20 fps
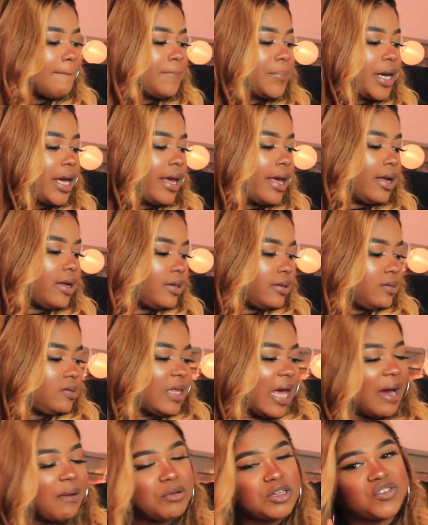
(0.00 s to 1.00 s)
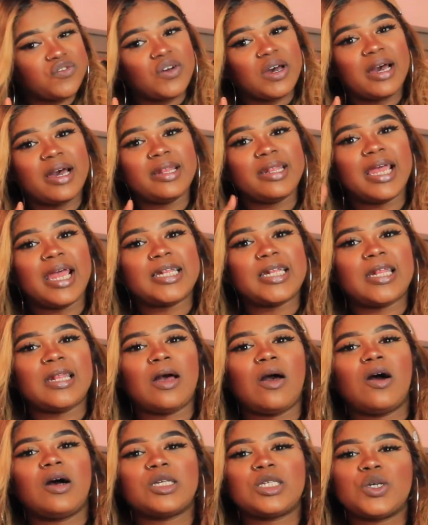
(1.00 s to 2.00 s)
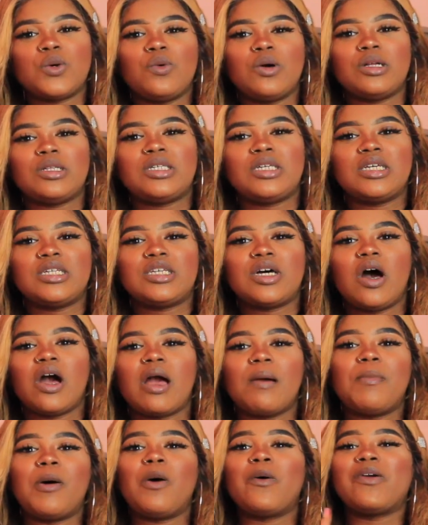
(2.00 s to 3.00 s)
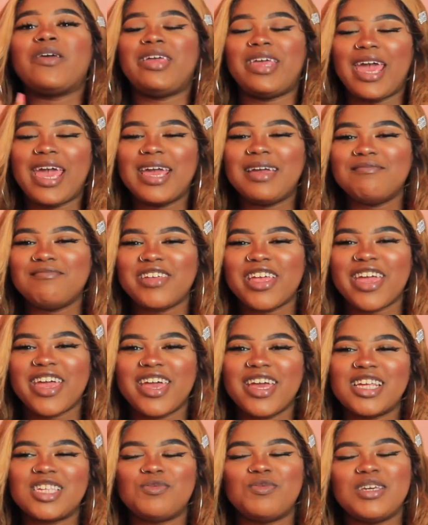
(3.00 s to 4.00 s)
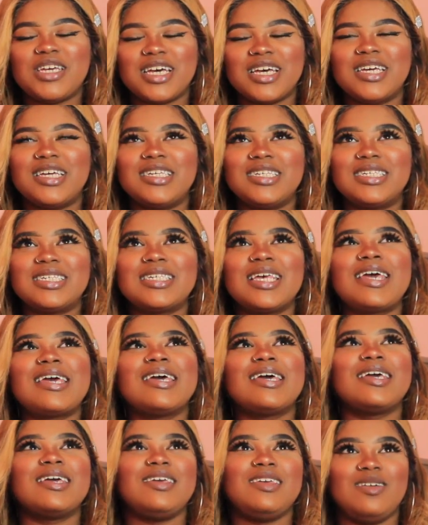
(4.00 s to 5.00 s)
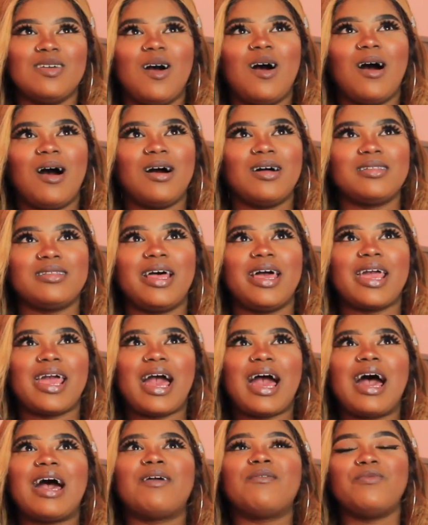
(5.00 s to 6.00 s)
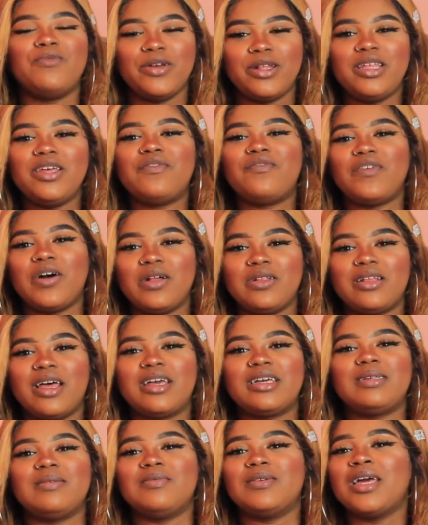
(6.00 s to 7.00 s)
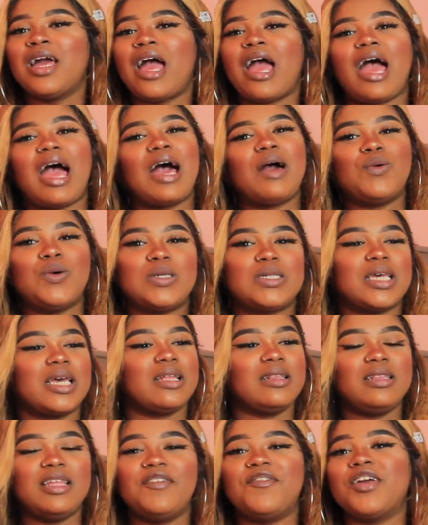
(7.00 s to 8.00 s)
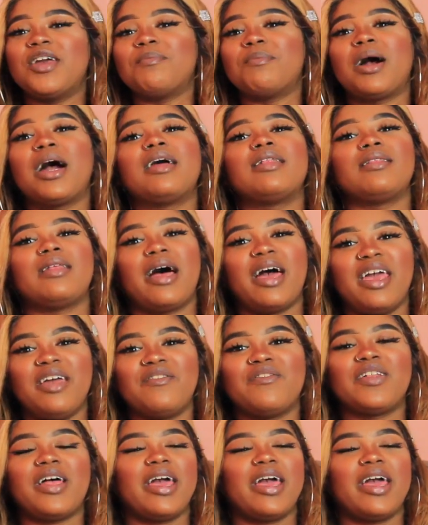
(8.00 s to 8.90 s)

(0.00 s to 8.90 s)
But that was fun. And then I also want to talk about game days, because y'all, like I really felt like I was like living my life.